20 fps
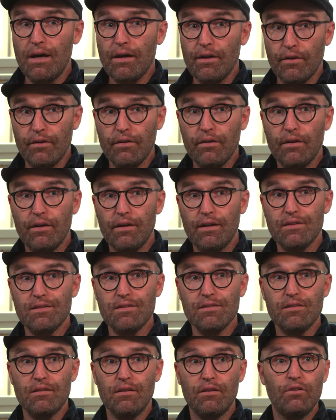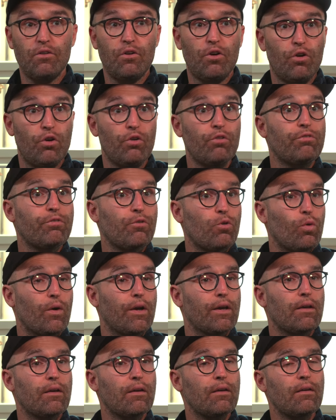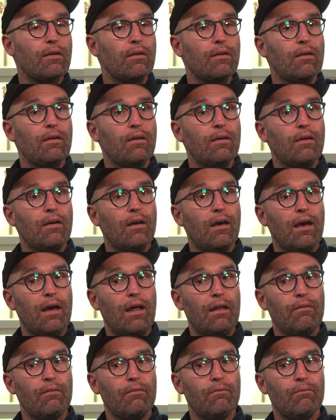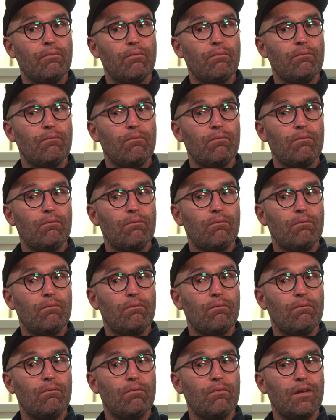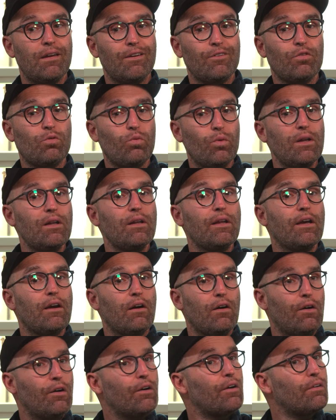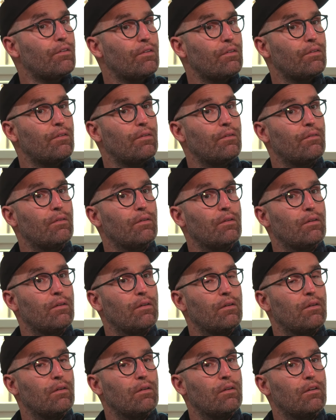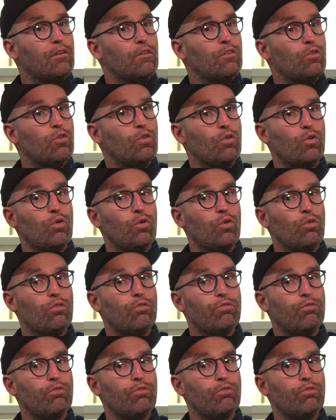matter, it's an earthquake. And it's really hard to